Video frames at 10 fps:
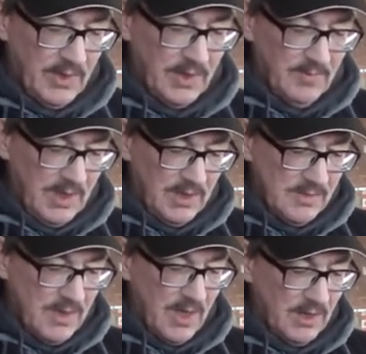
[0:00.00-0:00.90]
I could make
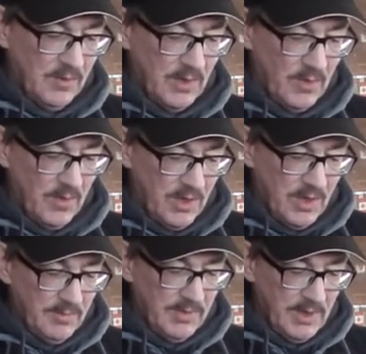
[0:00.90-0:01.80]
exactly what I
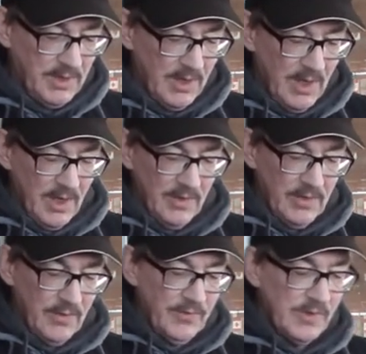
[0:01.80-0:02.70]
want, but
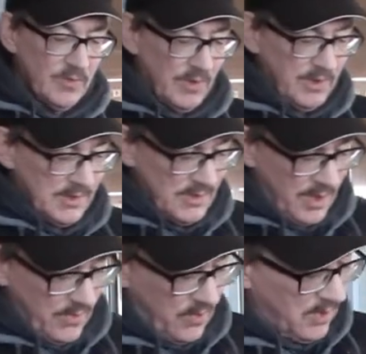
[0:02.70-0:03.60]
this one is
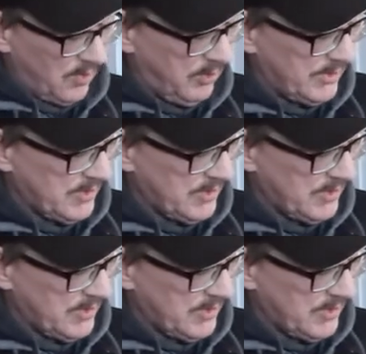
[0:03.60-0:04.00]
not horrible.